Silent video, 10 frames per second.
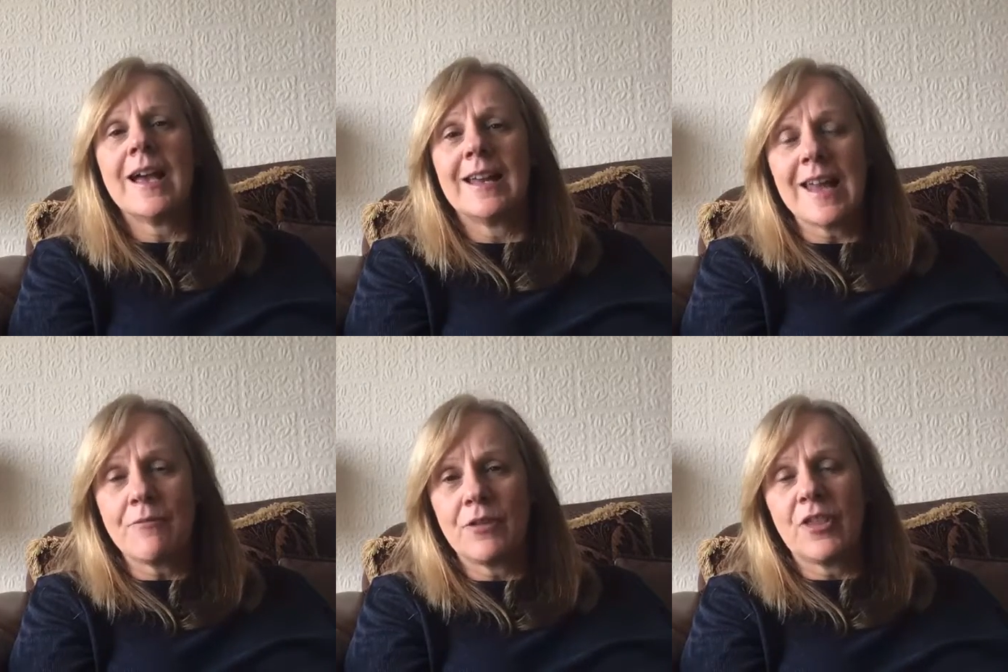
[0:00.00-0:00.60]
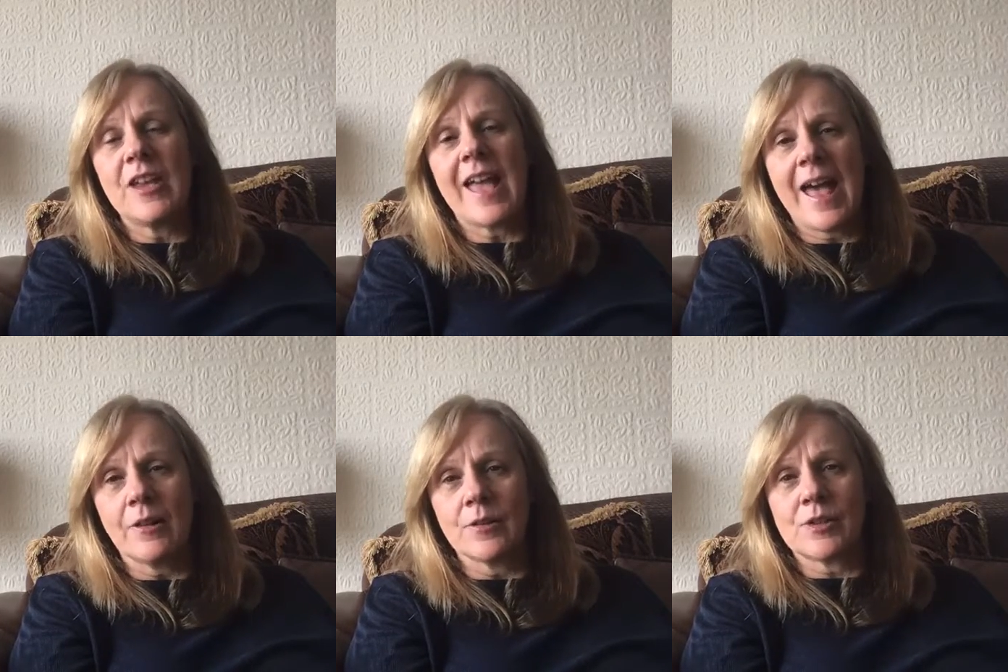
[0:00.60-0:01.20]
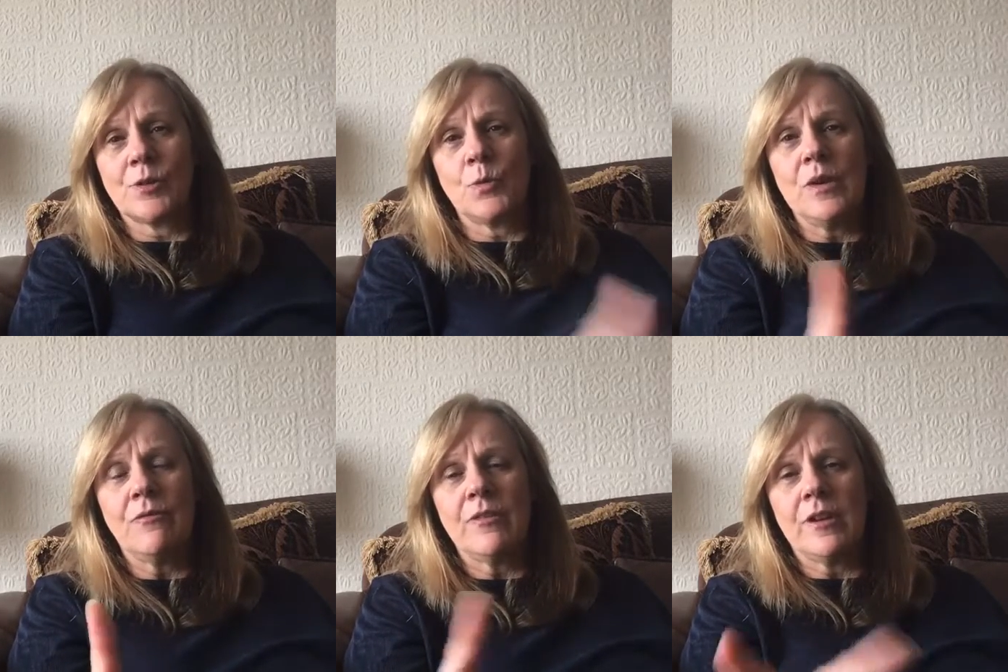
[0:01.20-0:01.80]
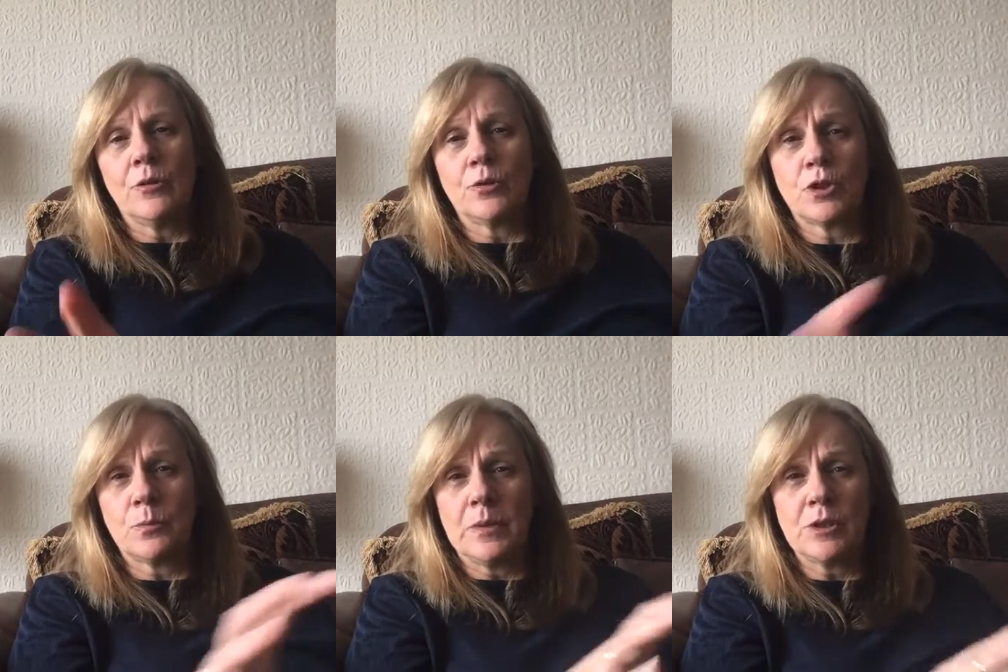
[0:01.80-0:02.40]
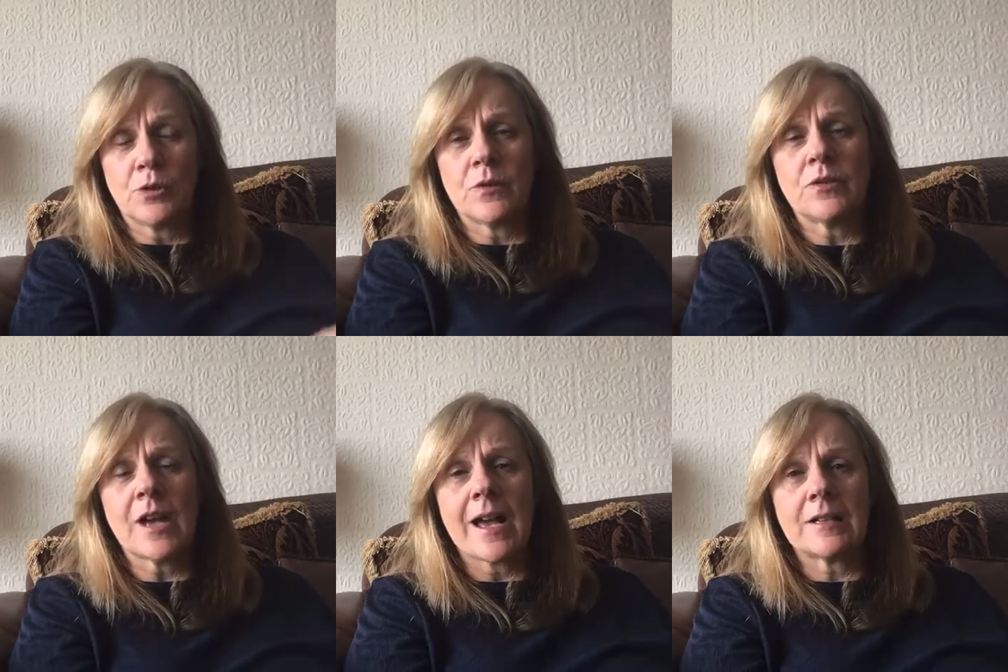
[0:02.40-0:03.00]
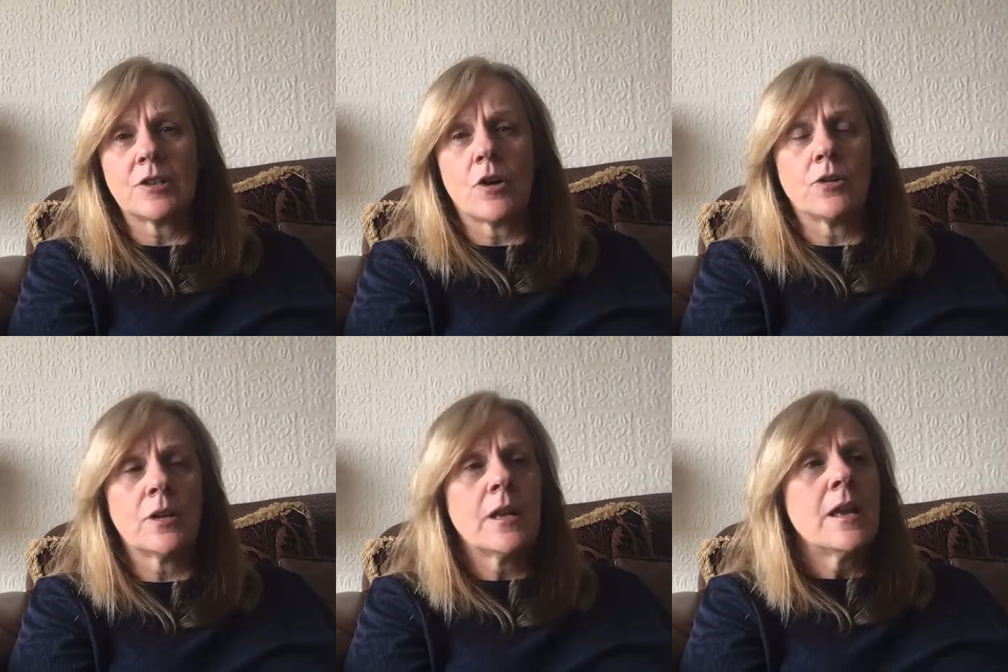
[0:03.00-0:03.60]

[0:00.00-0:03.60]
and everything else that we feel should be sort of tagged on.